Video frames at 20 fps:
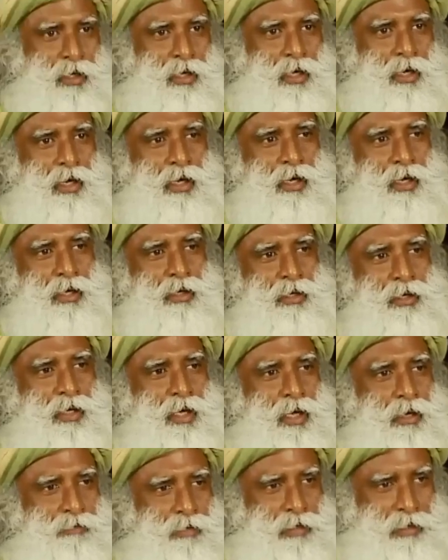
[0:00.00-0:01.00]
And
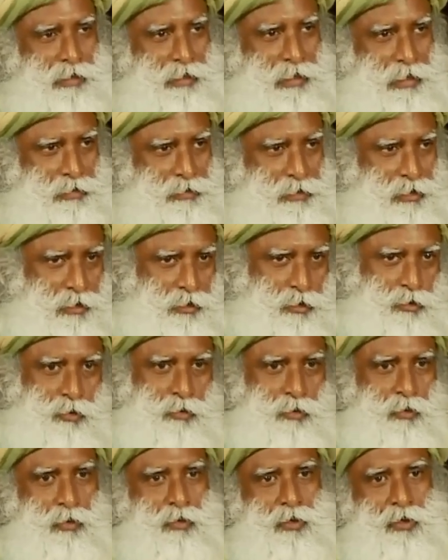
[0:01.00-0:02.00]
I will dissect
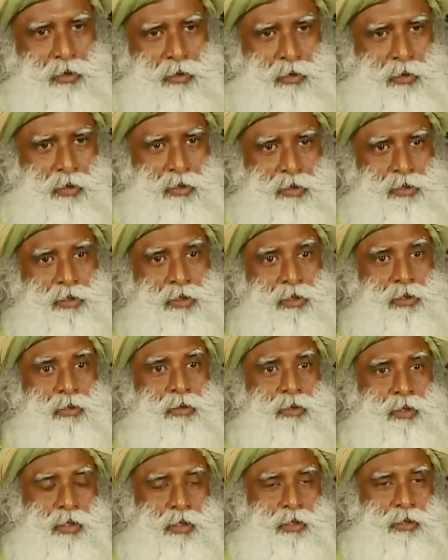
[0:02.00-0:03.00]
your vocal cords and
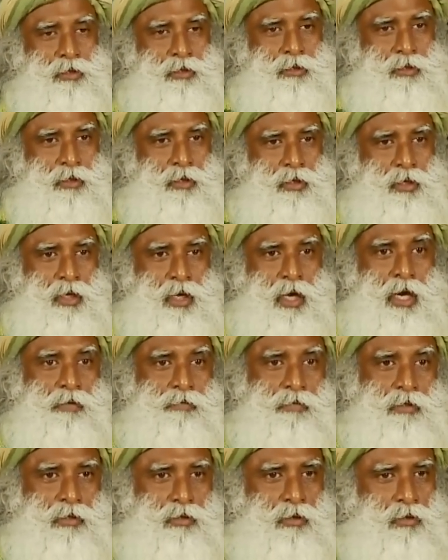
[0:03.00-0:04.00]
look in, I
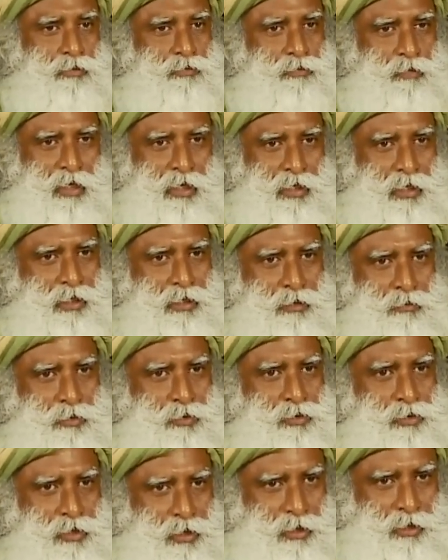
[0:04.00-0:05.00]
will not find any
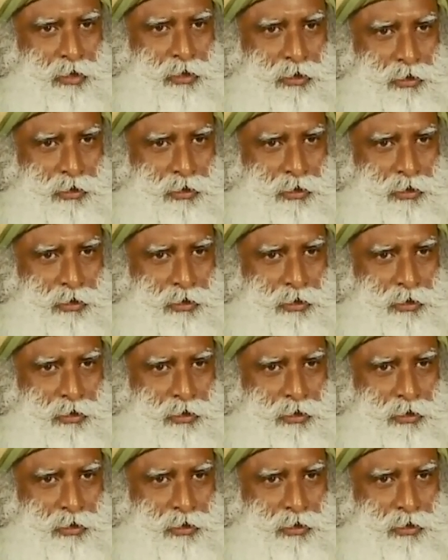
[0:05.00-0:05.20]
music.